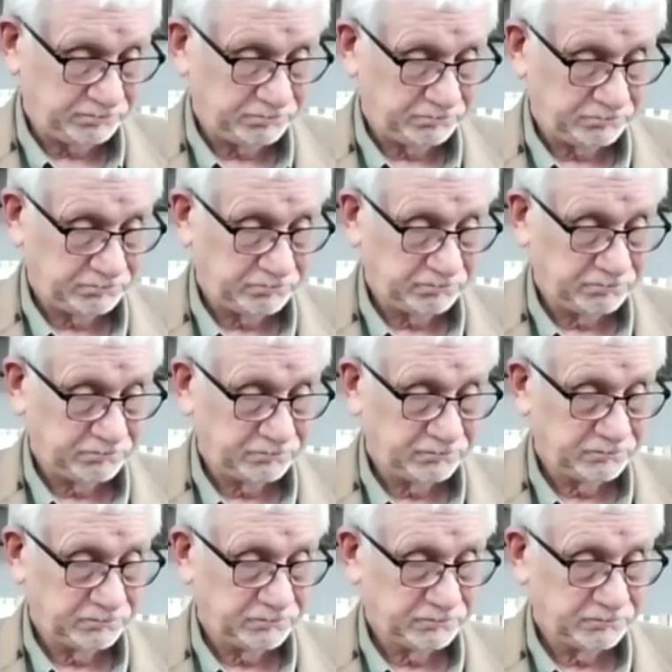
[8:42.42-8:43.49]

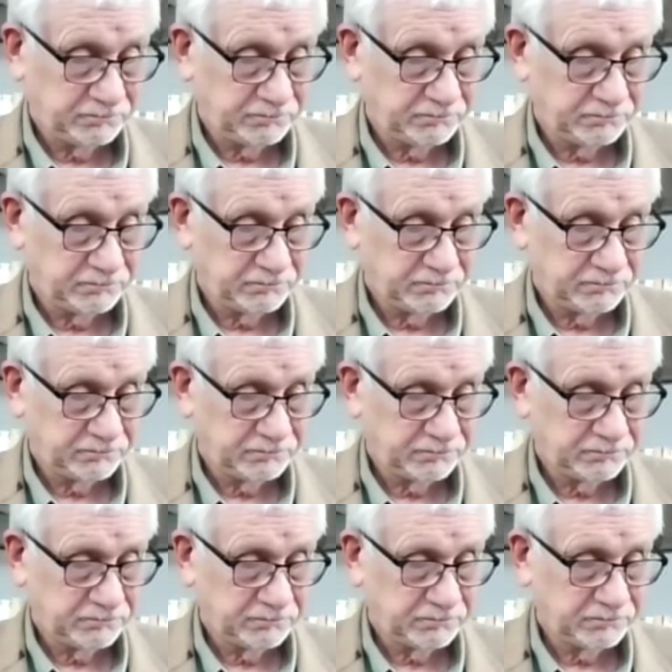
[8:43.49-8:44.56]

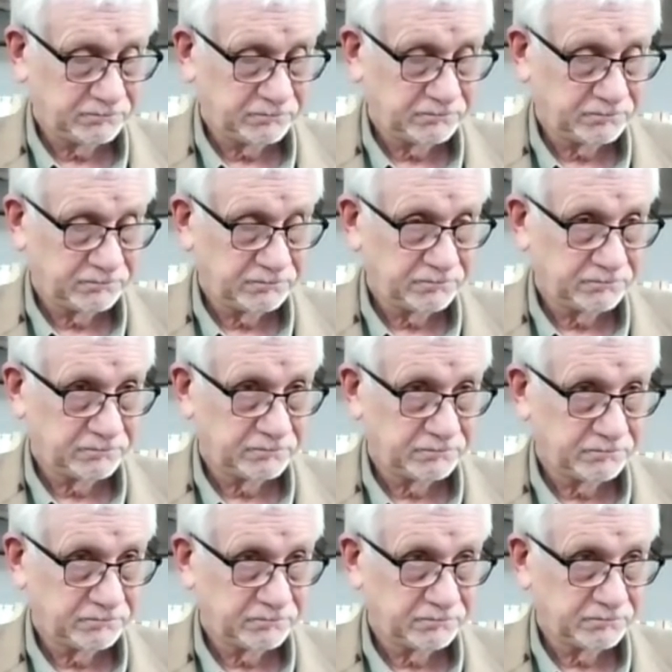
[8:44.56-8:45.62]

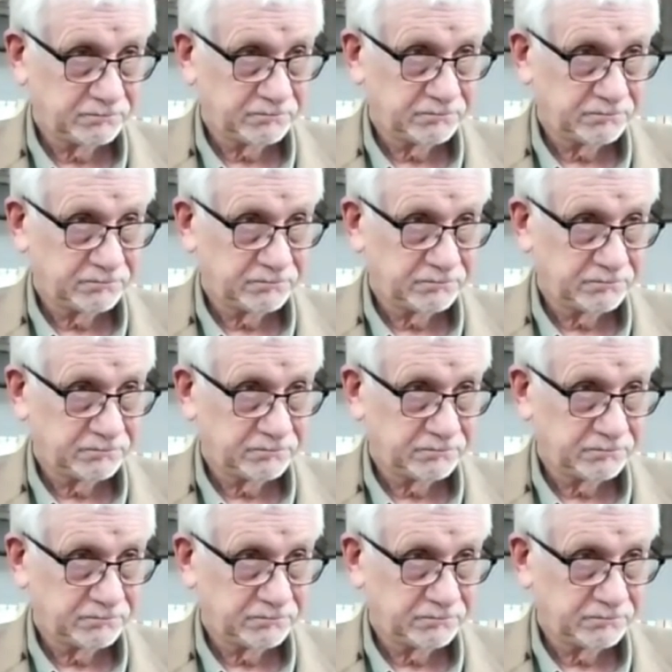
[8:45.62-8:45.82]
Nothing is said.